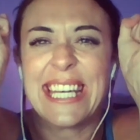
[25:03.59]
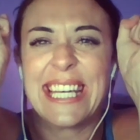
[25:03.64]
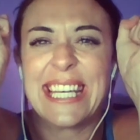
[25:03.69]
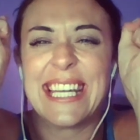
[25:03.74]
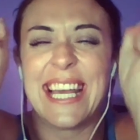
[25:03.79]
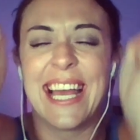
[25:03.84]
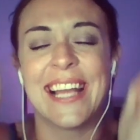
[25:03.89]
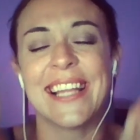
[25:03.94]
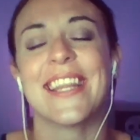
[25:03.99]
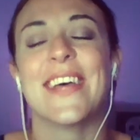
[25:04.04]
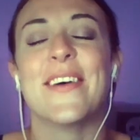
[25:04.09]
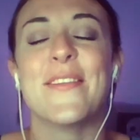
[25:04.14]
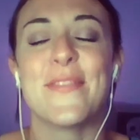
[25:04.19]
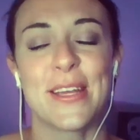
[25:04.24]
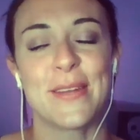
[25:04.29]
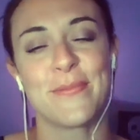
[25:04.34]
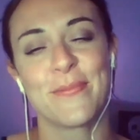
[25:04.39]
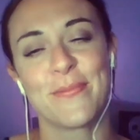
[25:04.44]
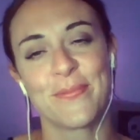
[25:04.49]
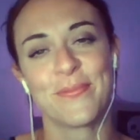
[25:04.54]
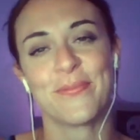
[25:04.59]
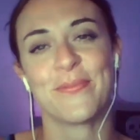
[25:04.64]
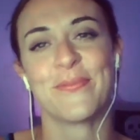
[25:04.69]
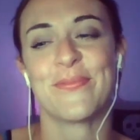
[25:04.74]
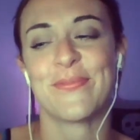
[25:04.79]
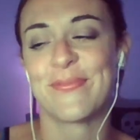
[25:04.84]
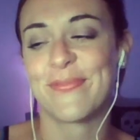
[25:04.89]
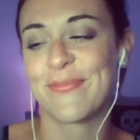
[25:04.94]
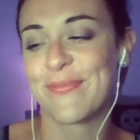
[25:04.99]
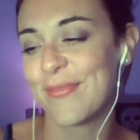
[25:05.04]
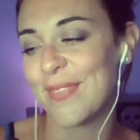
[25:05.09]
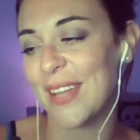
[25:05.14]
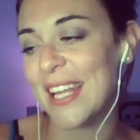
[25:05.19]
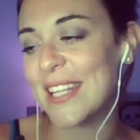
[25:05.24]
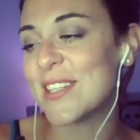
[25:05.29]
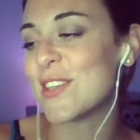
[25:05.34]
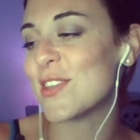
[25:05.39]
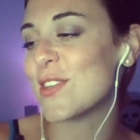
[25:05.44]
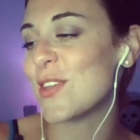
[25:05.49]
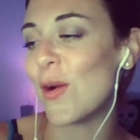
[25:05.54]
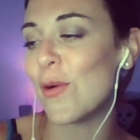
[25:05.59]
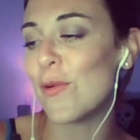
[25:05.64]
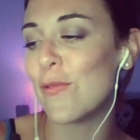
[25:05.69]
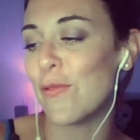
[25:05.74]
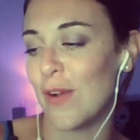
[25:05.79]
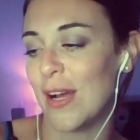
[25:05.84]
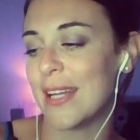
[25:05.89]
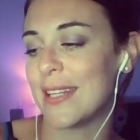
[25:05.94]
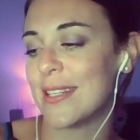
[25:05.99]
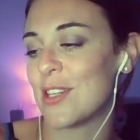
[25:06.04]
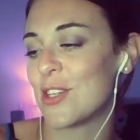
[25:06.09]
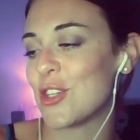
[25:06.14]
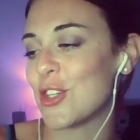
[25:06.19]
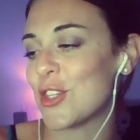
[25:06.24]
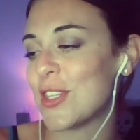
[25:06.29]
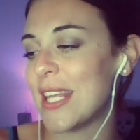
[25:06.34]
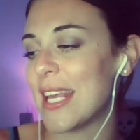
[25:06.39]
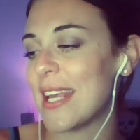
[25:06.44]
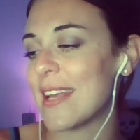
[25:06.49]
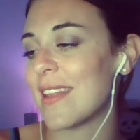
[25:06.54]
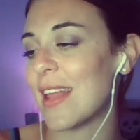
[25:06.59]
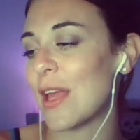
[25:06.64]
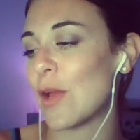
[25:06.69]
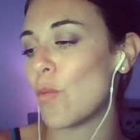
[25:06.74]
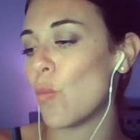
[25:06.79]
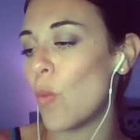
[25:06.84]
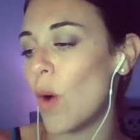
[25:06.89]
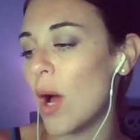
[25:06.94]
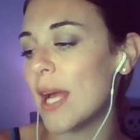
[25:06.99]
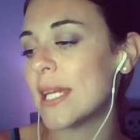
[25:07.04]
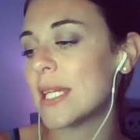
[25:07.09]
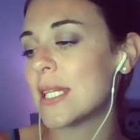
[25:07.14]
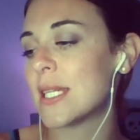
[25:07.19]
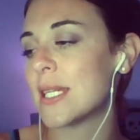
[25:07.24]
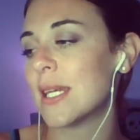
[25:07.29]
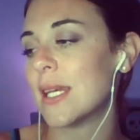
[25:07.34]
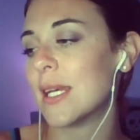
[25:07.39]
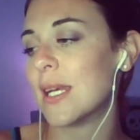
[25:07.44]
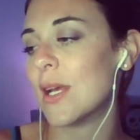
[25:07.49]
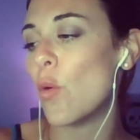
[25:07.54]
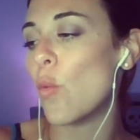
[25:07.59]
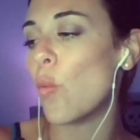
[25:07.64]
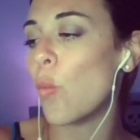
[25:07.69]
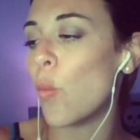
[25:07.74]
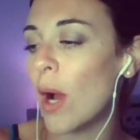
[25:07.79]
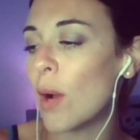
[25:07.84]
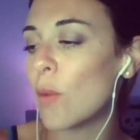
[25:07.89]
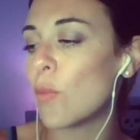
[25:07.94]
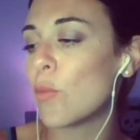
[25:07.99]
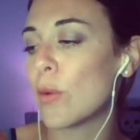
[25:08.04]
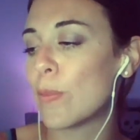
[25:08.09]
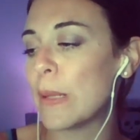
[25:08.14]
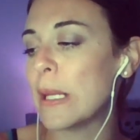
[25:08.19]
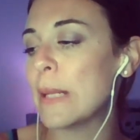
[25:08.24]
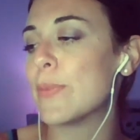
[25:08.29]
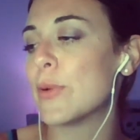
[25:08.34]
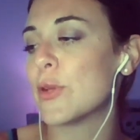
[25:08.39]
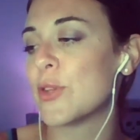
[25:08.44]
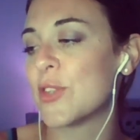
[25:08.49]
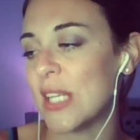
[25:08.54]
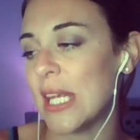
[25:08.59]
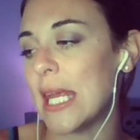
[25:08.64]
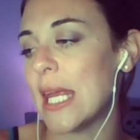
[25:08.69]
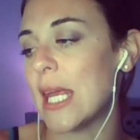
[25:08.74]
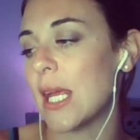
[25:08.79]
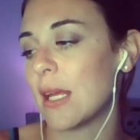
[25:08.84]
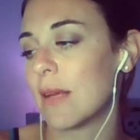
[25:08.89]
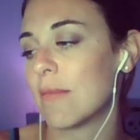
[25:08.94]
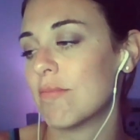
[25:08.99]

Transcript: I love it. It's so fun to just think like, what were people seeing?